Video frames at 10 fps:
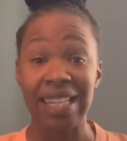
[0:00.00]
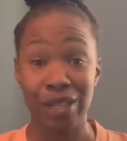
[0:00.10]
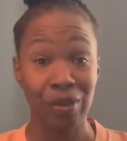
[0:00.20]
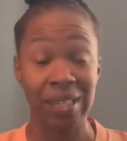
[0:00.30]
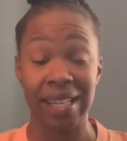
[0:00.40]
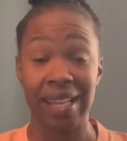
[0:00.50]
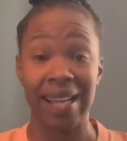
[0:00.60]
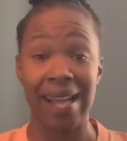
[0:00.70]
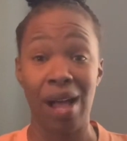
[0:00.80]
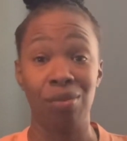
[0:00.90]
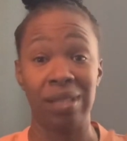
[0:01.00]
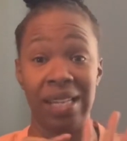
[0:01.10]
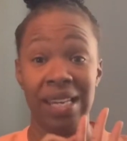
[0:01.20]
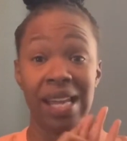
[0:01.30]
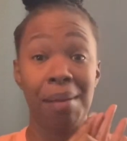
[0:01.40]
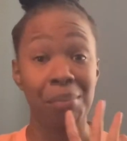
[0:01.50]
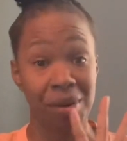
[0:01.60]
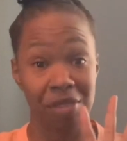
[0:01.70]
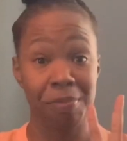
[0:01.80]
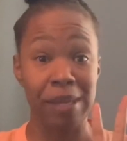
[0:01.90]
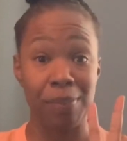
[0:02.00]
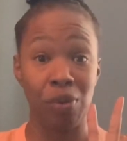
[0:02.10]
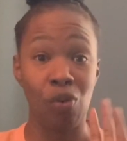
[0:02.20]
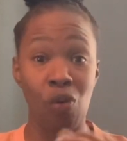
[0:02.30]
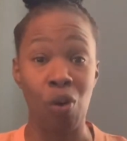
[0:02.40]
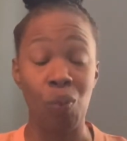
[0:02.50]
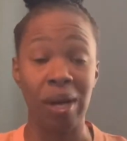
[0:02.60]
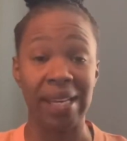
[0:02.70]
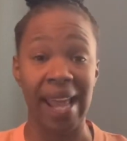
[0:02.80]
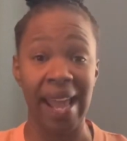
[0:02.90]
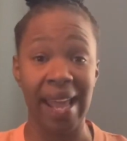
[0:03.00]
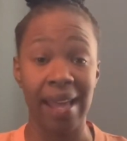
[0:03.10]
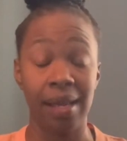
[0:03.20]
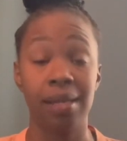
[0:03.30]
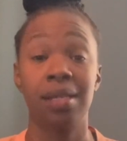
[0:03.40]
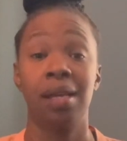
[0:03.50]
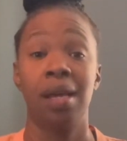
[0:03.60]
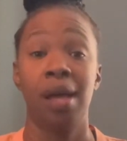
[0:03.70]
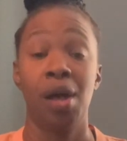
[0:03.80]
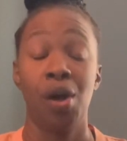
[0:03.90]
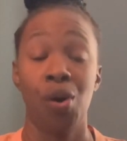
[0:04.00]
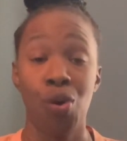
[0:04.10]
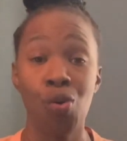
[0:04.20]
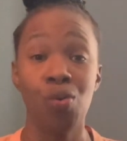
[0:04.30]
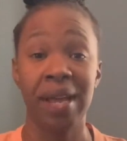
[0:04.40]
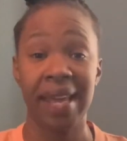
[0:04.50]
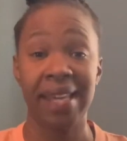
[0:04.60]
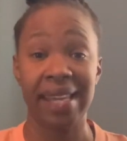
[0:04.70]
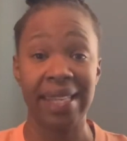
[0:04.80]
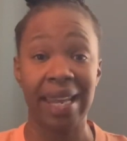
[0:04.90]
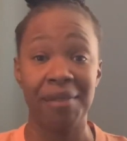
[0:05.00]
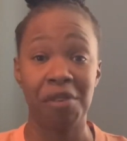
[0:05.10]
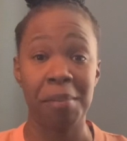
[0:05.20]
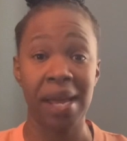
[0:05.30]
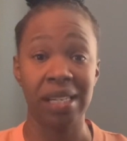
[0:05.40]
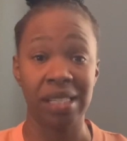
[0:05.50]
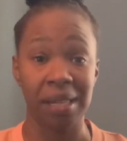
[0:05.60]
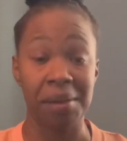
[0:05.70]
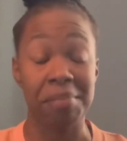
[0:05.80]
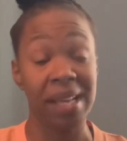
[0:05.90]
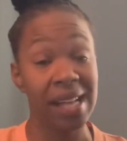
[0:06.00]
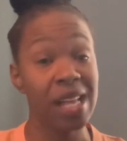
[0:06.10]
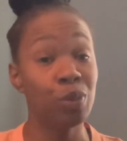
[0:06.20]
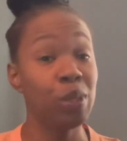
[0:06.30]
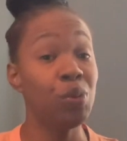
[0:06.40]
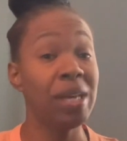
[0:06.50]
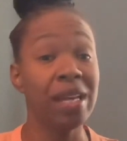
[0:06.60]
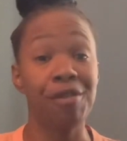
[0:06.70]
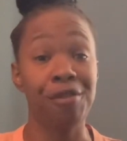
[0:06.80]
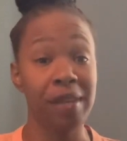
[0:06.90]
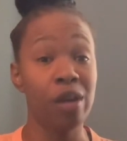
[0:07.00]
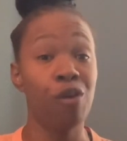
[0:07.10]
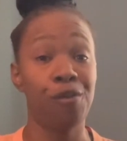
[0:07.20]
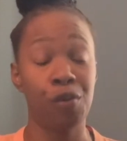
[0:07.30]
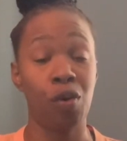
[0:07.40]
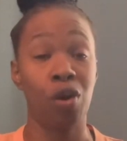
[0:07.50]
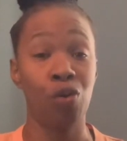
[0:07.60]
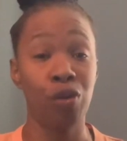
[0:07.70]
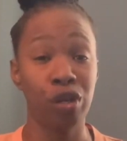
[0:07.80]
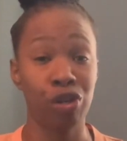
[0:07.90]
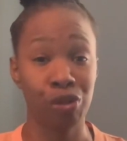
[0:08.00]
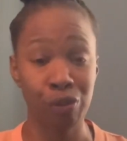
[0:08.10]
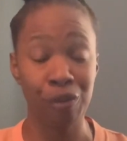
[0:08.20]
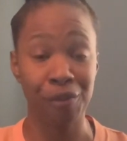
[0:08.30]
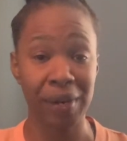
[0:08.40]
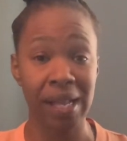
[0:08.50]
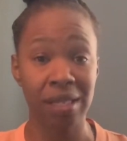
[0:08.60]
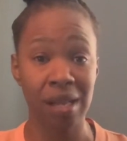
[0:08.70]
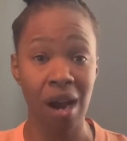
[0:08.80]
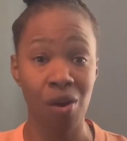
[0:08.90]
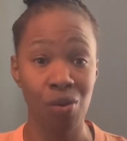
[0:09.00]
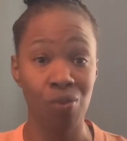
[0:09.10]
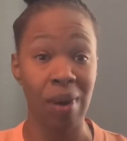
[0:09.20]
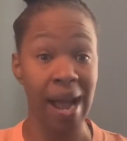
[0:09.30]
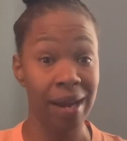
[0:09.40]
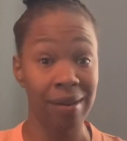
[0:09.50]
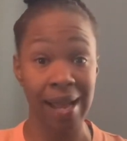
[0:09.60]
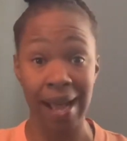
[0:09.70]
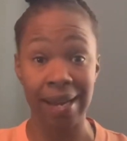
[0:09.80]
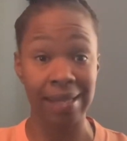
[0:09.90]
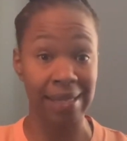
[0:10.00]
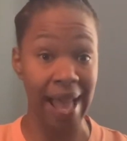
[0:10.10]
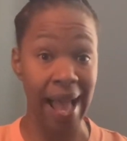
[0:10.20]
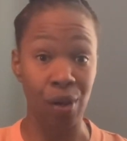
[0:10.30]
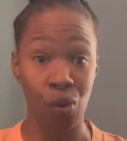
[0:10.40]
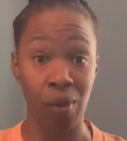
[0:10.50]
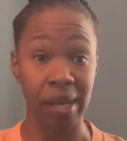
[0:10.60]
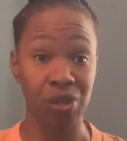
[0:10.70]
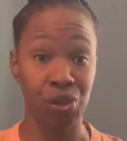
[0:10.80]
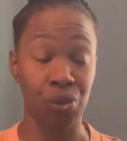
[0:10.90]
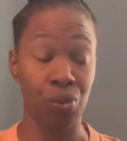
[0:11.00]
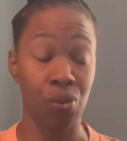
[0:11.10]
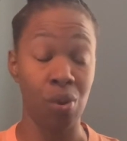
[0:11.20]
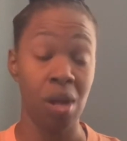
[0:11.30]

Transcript: literally can count the number of people on one hand who can get that information, because when you get a feel for who your true friends are, who ride or die, that's not going to,